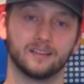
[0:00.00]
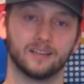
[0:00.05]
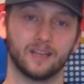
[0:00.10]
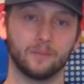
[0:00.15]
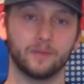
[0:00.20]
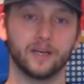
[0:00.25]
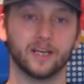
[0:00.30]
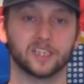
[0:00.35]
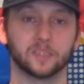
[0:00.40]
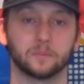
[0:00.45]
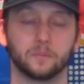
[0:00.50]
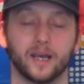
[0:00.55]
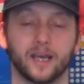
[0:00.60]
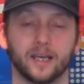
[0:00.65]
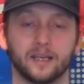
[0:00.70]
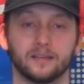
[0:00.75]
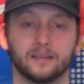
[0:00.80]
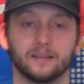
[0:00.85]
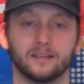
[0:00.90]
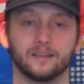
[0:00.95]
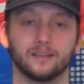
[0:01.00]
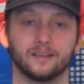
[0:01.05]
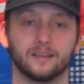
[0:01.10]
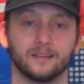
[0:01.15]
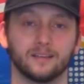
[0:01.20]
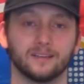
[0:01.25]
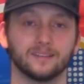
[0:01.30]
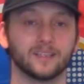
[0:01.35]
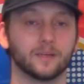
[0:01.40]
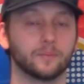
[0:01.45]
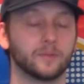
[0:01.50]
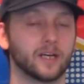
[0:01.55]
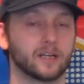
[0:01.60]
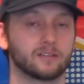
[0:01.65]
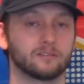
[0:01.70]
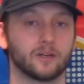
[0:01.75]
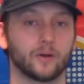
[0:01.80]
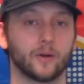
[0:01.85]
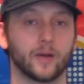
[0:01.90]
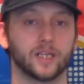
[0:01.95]
Then we had Spain, then we
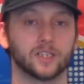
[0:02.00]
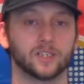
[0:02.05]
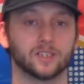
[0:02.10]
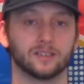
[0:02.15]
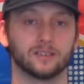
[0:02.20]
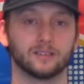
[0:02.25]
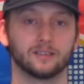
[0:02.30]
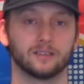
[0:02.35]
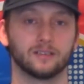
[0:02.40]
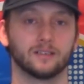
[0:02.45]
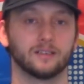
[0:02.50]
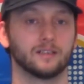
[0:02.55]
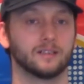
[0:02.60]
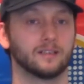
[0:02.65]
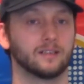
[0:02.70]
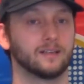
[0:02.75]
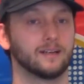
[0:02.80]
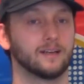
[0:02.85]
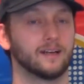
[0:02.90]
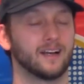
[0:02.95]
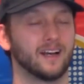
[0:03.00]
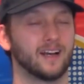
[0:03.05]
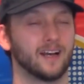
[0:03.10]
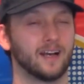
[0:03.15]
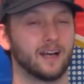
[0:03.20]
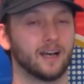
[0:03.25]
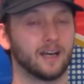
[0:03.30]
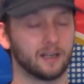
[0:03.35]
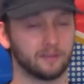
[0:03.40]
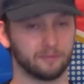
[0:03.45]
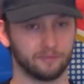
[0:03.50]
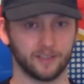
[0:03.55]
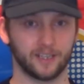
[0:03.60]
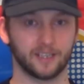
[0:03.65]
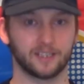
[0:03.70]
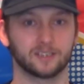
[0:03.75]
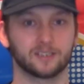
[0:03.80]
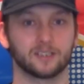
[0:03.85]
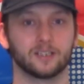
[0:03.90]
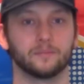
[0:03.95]
had Croatia, and I
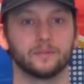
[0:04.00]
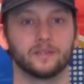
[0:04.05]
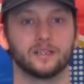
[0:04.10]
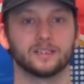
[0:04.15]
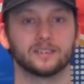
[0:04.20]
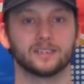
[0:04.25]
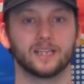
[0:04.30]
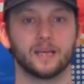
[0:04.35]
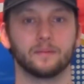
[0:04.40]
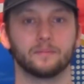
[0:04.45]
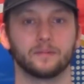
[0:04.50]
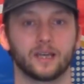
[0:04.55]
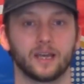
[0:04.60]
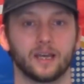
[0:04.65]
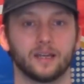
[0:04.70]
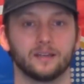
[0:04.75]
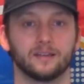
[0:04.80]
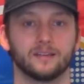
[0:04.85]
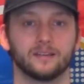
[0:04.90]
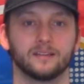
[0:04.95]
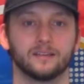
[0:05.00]
think it's going to be the same again.